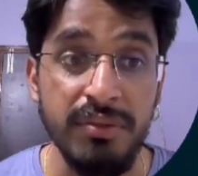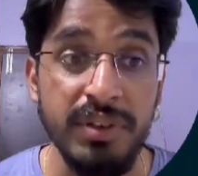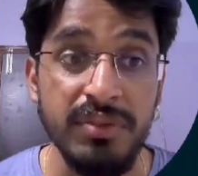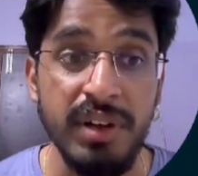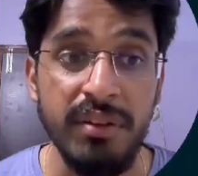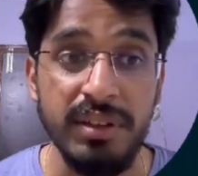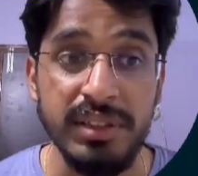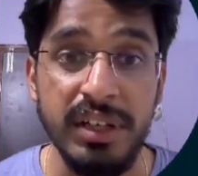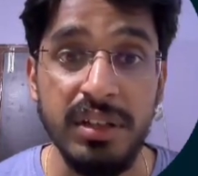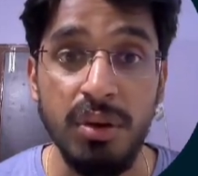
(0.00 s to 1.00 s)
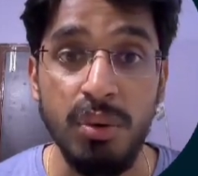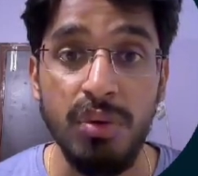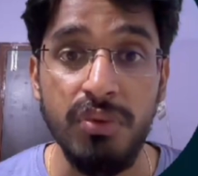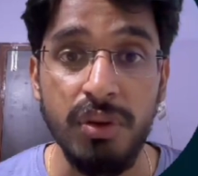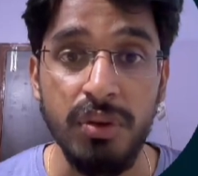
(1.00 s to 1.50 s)
we have assigned the
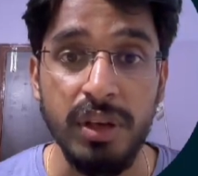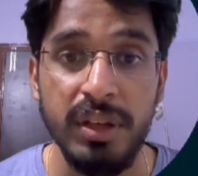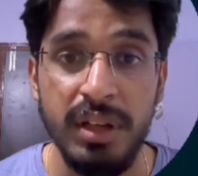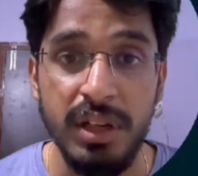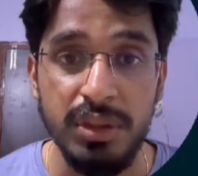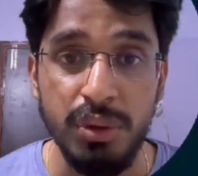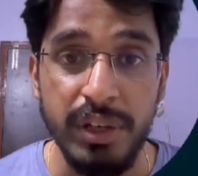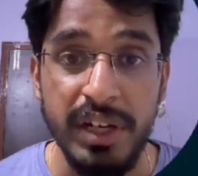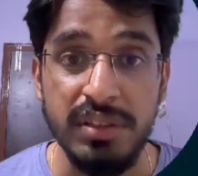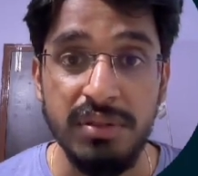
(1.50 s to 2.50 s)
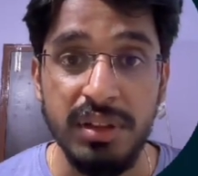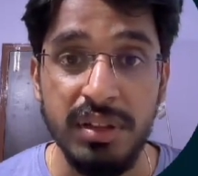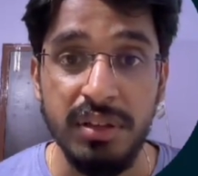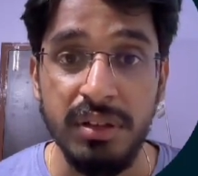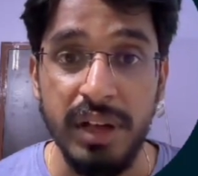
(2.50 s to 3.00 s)
role for. Okay, so it ends with
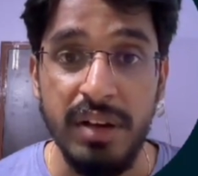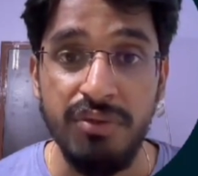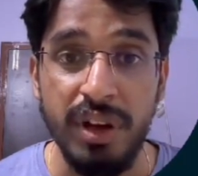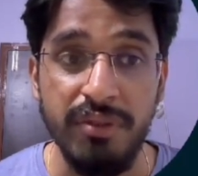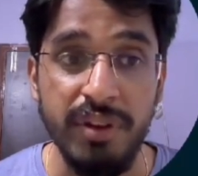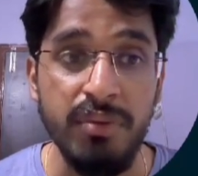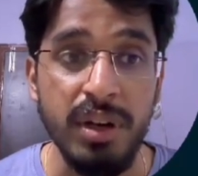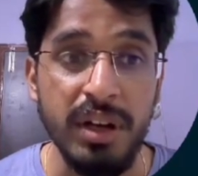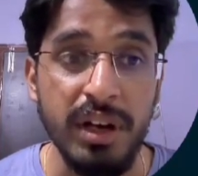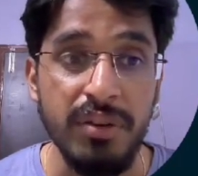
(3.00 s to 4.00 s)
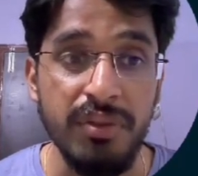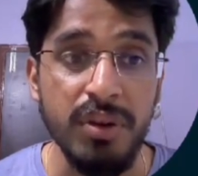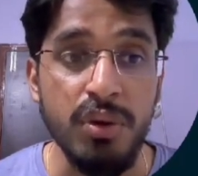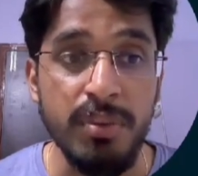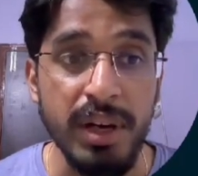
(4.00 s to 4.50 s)
9551, and if we
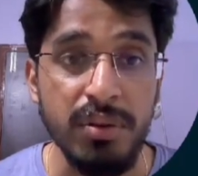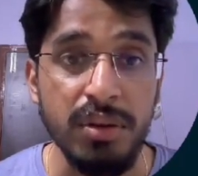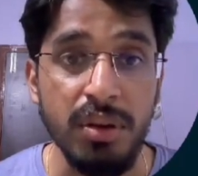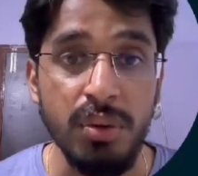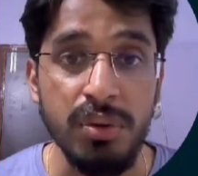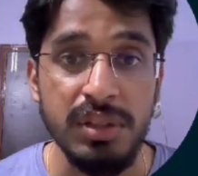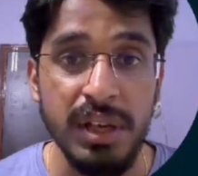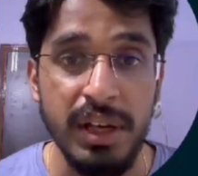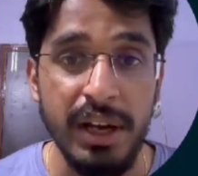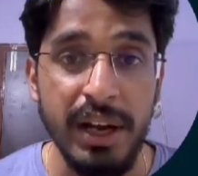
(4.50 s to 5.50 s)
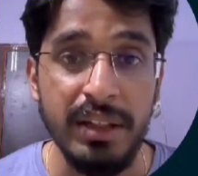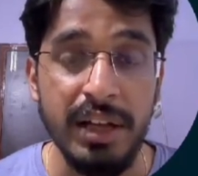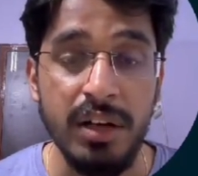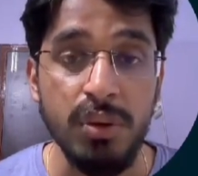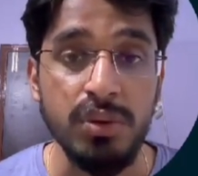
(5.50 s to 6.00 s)
go back to the roles, and
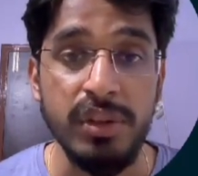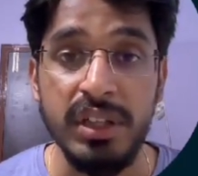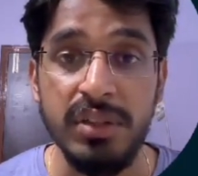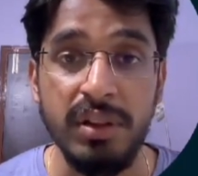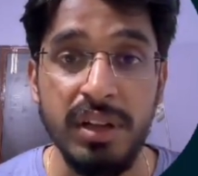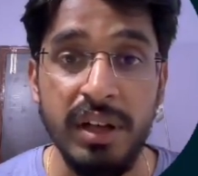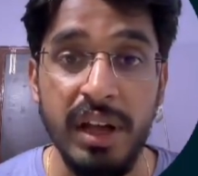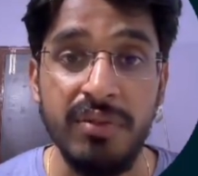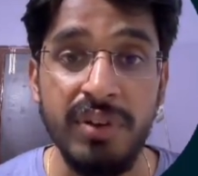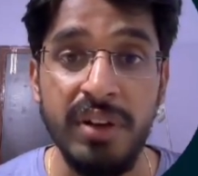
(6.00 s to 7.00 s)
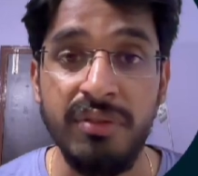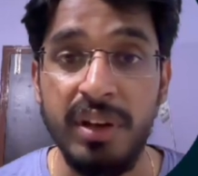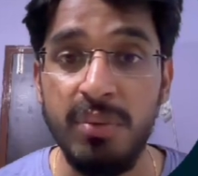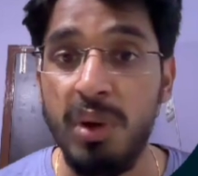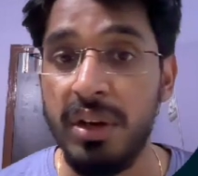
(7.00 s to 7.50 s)
that also ends with
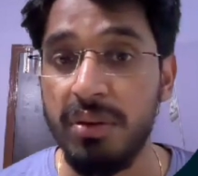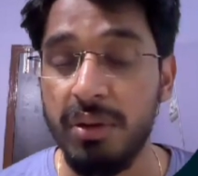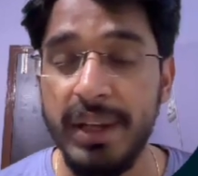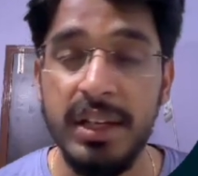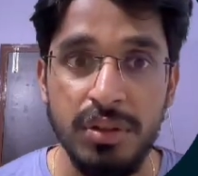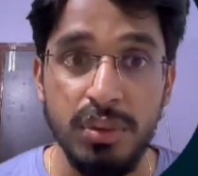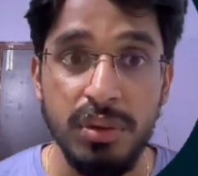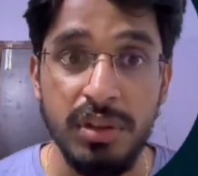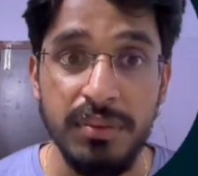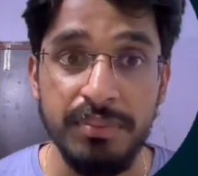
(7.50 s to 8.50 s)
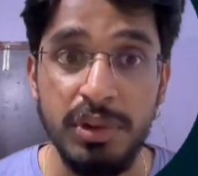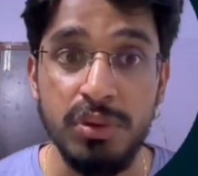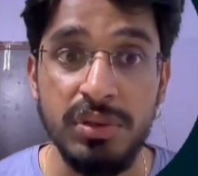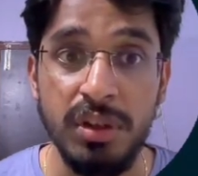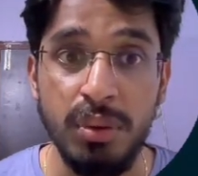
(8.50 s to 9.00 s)
9551. Okay, so the
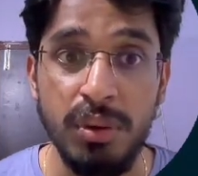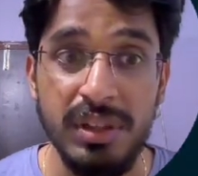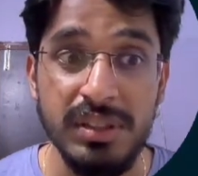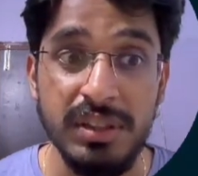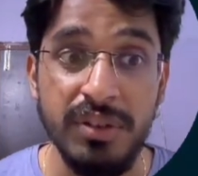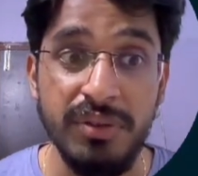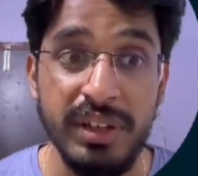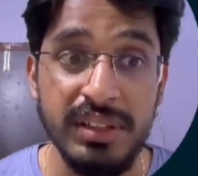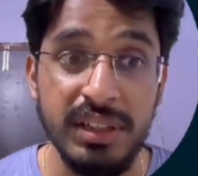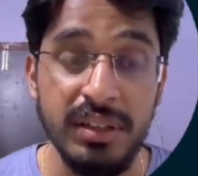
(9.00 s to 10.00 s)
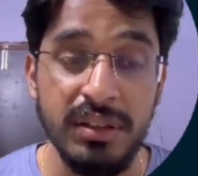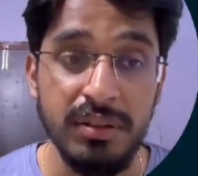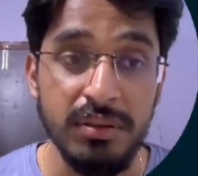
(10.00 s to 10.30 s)
user role is referencing the